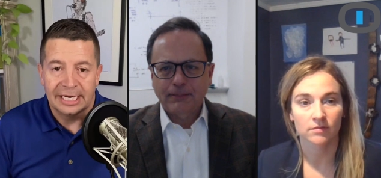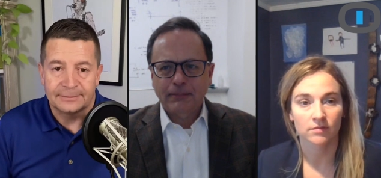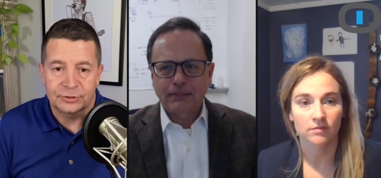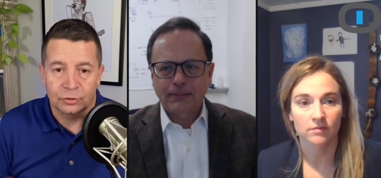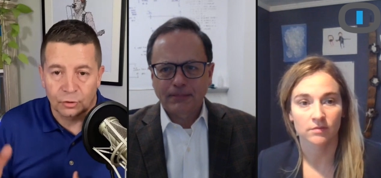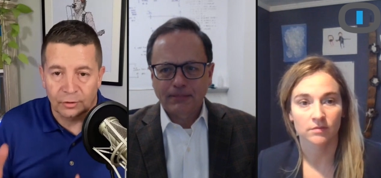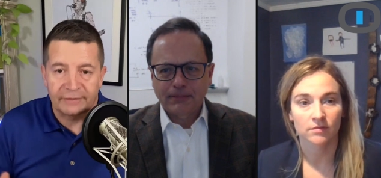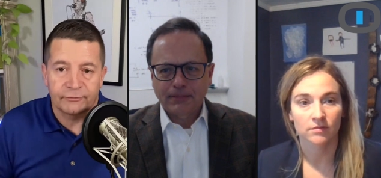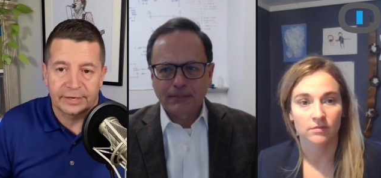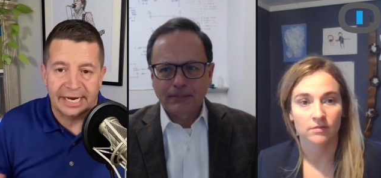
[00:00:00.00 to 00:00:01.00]
Speaker 1: I'm so
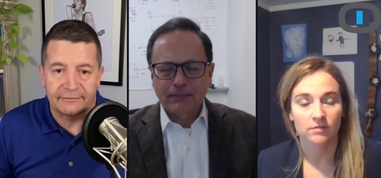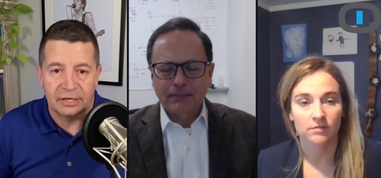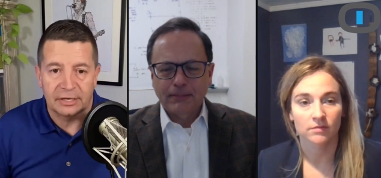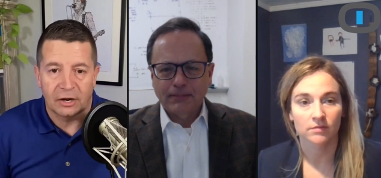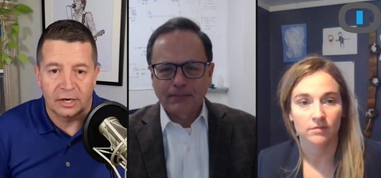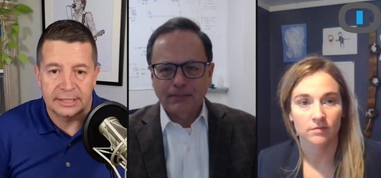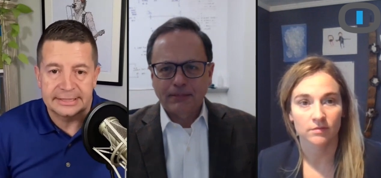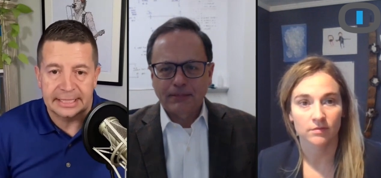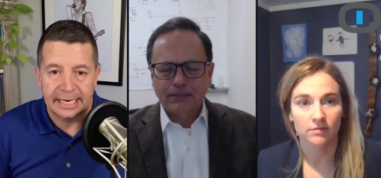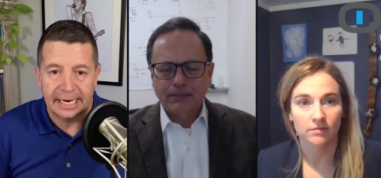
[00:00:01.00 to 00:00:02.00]
grateful to have you on
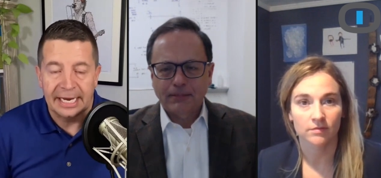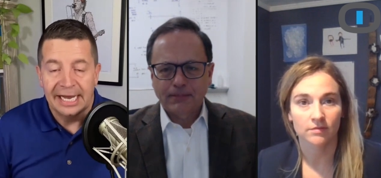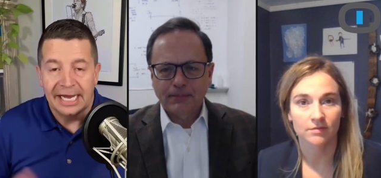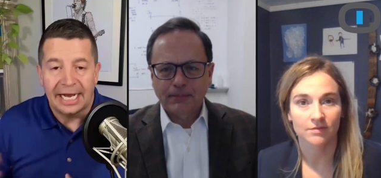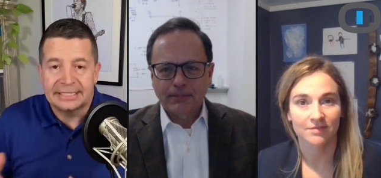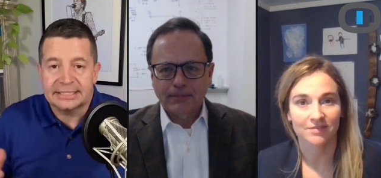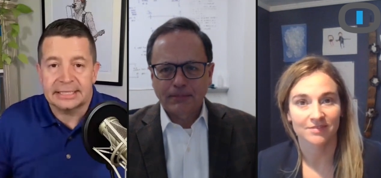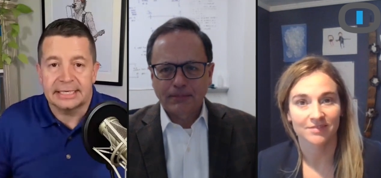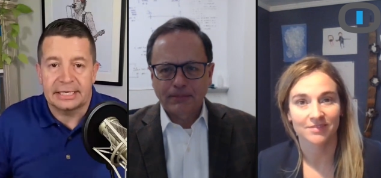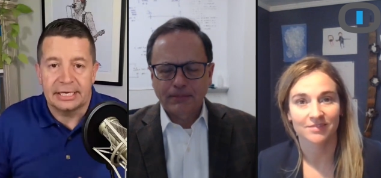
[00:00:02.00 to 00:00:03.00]
today. I just like,
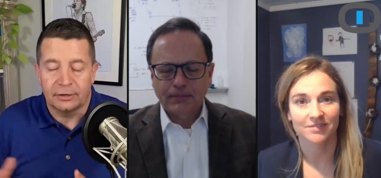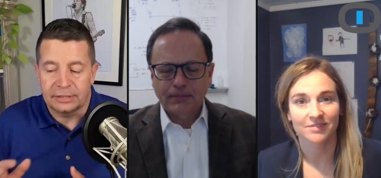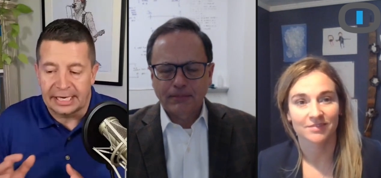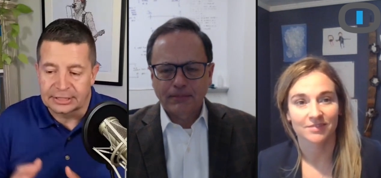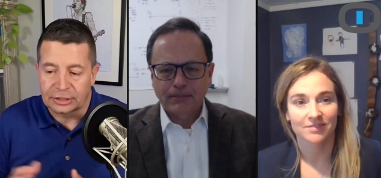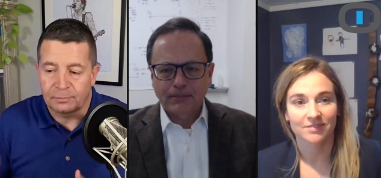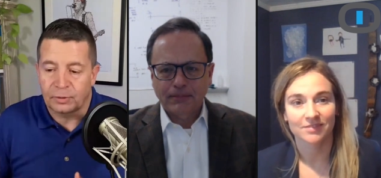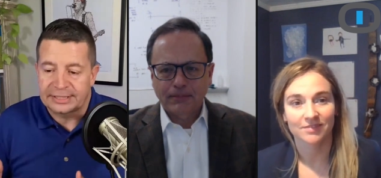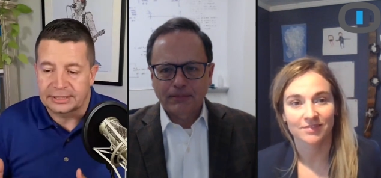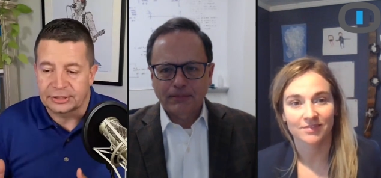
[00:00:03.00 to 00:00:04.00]
you know, as a good place
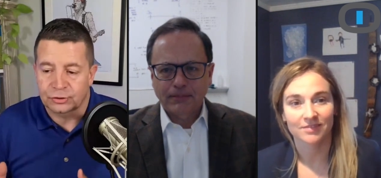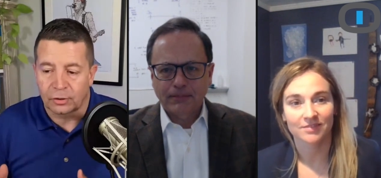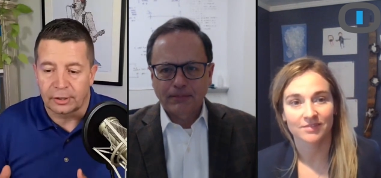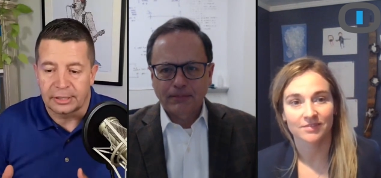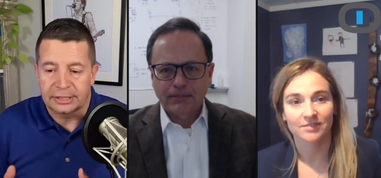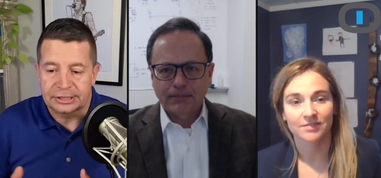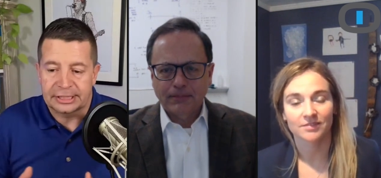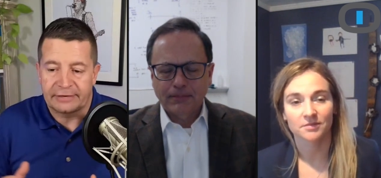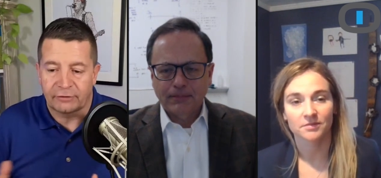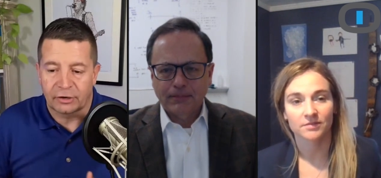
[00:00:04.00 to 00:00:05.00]
to start, just to
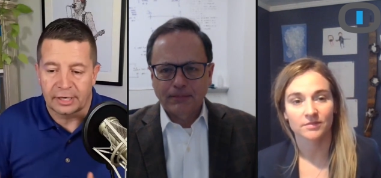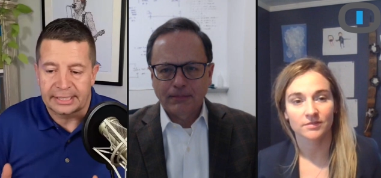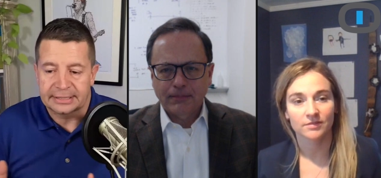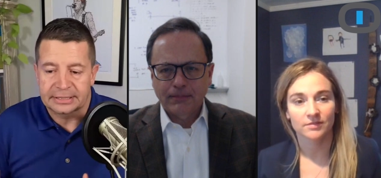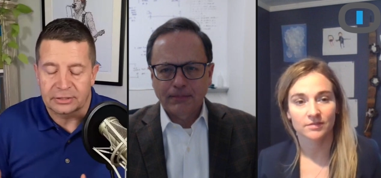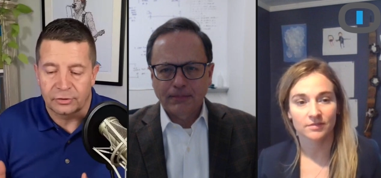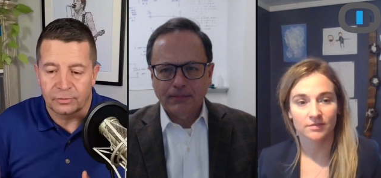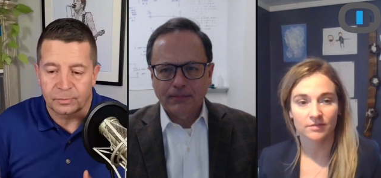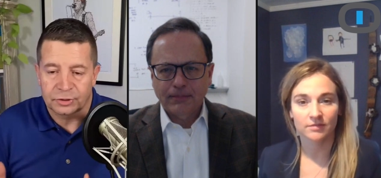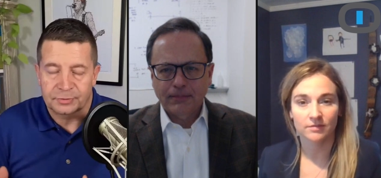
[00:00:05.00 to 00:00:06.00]
give our audience a little
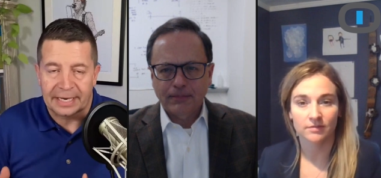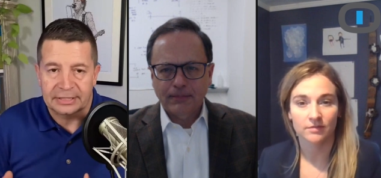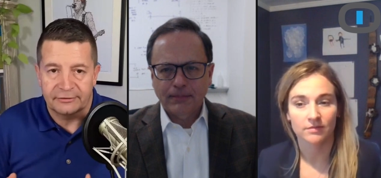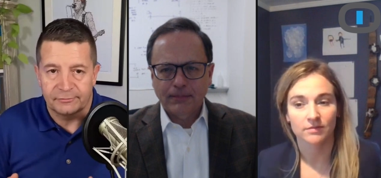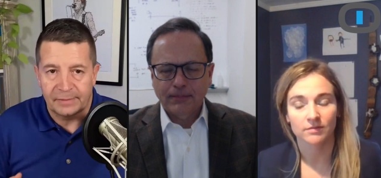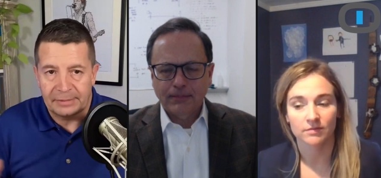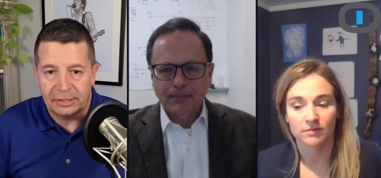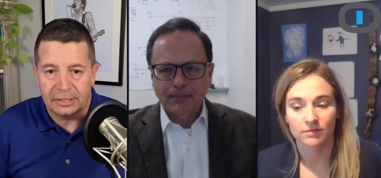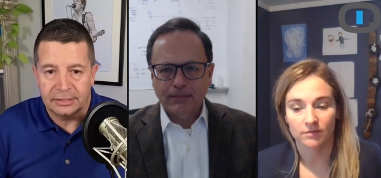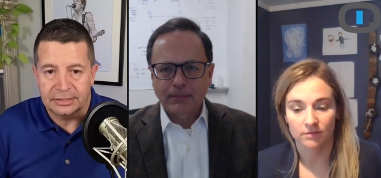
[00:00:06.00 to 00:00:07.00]
perspective. Maybe you
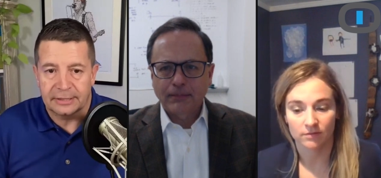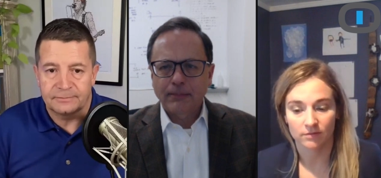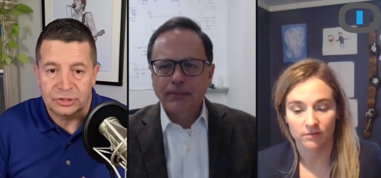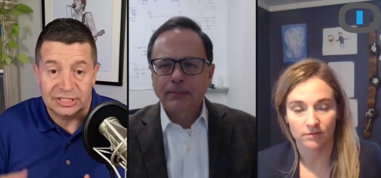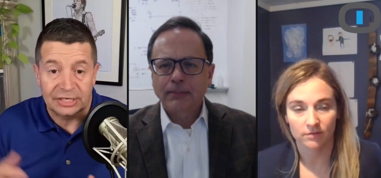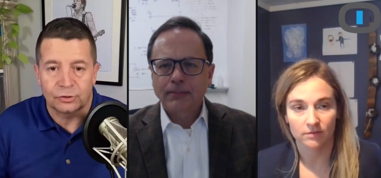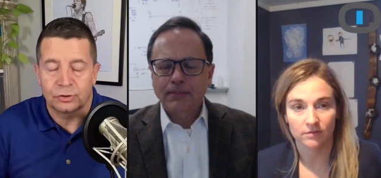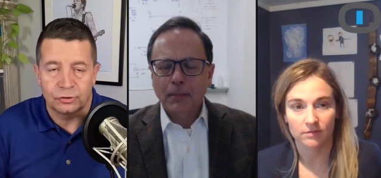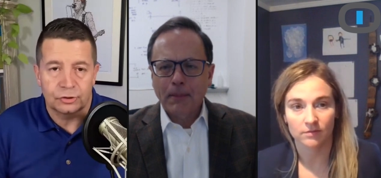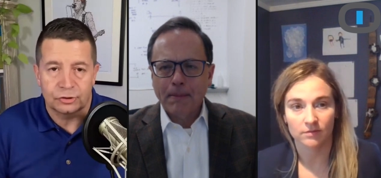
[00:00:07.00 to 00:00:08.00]
could um, just
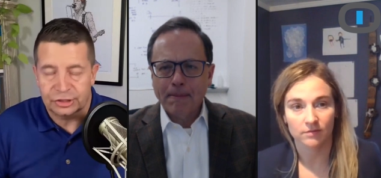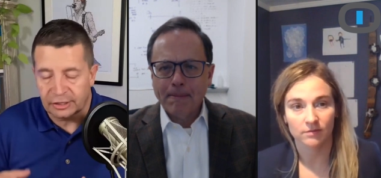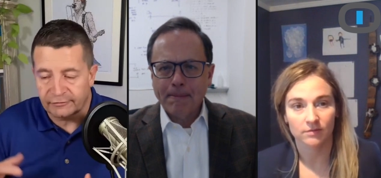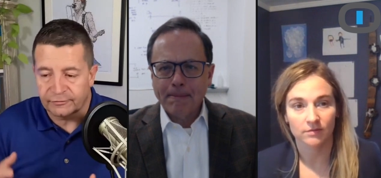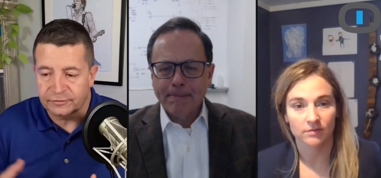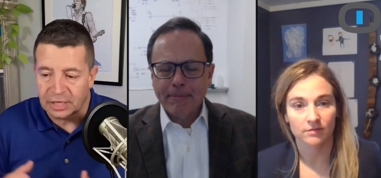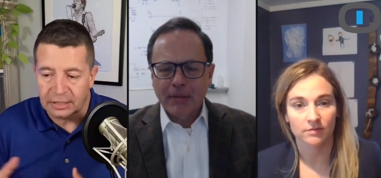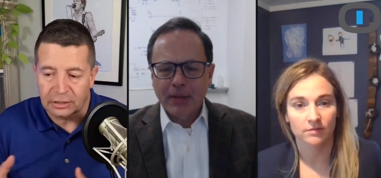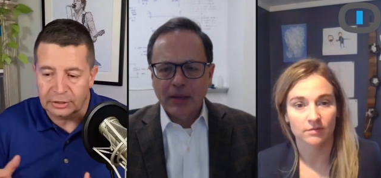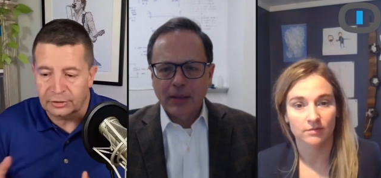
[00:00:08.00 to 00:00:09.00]
introduce yourself, talk a
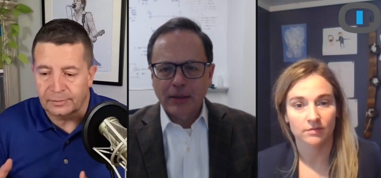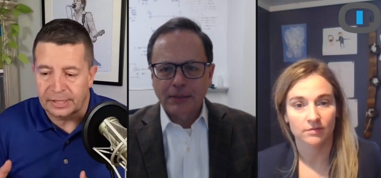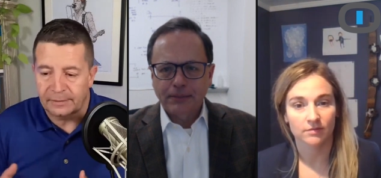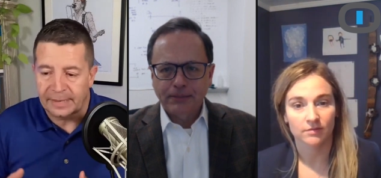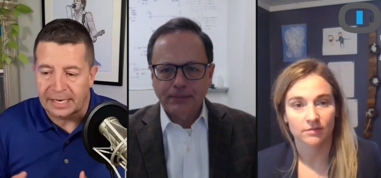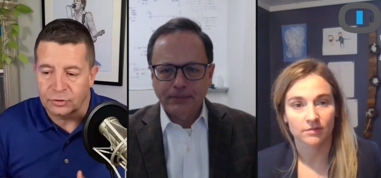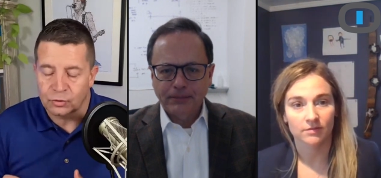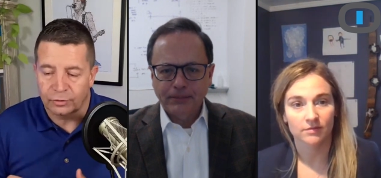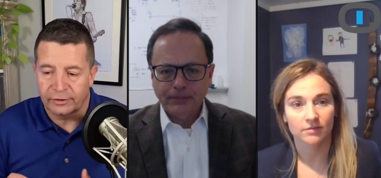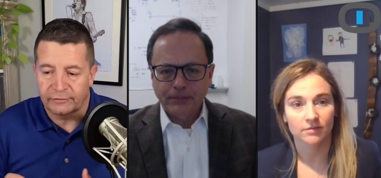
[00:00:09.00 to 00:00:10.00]
little bit about sort
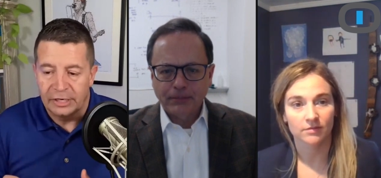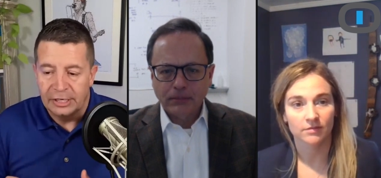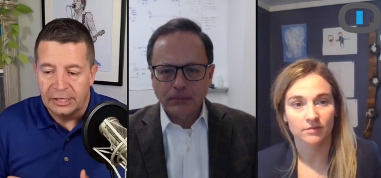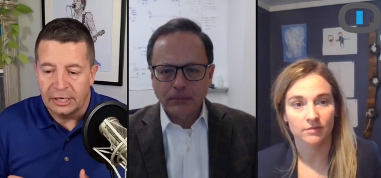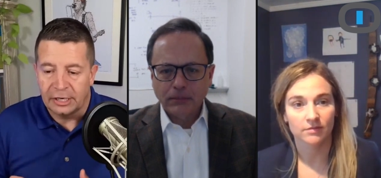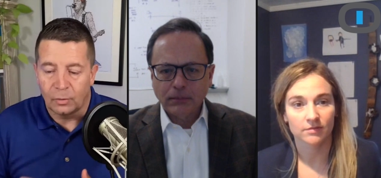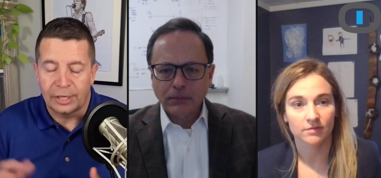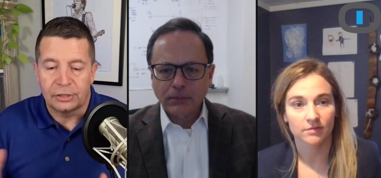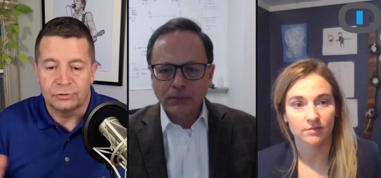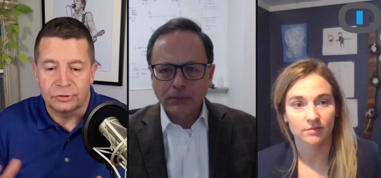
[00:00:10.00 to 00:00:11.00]
of uh, what
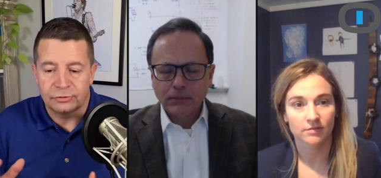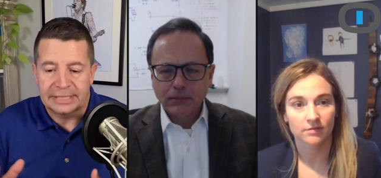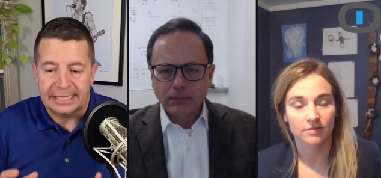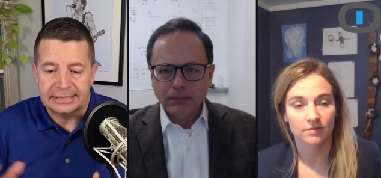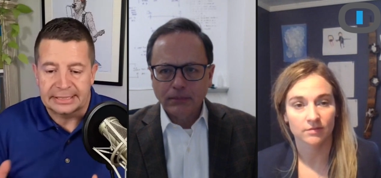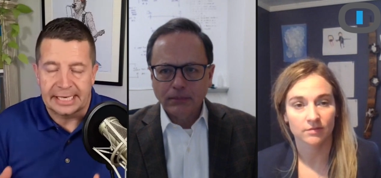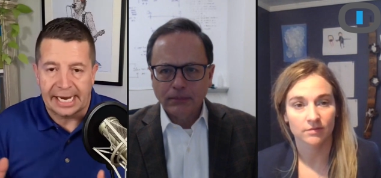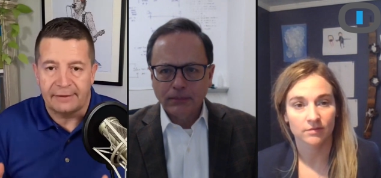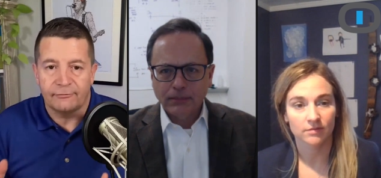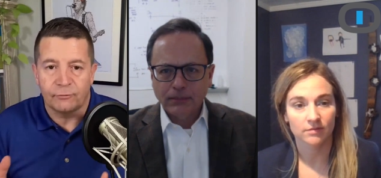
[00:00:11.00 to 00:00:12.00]
you do day to day
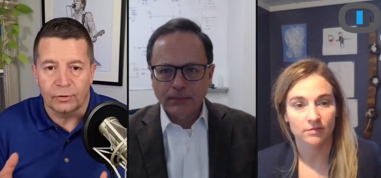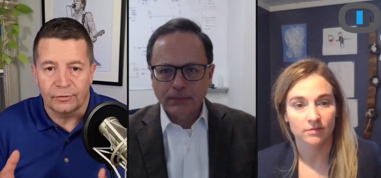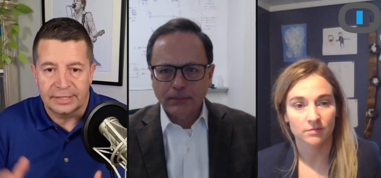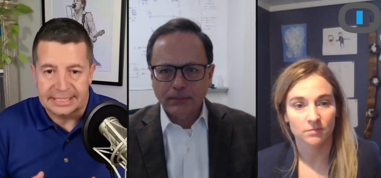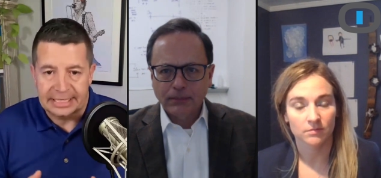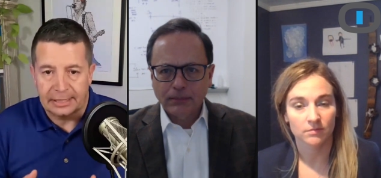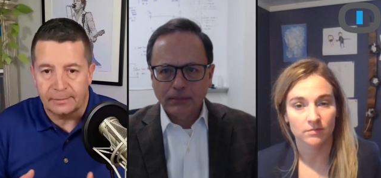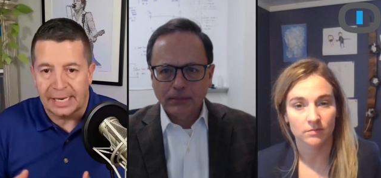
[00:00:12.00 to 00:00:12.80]
for the team,